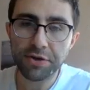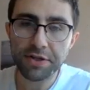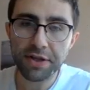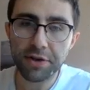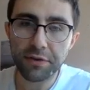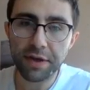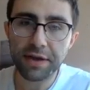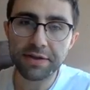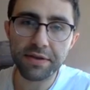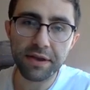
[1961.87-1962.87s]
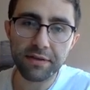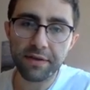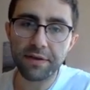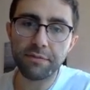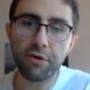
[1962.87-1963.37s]
slick on that. It's the thing
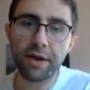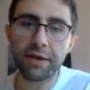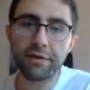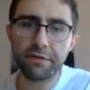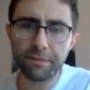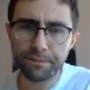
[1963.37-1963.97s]
inside the brackets.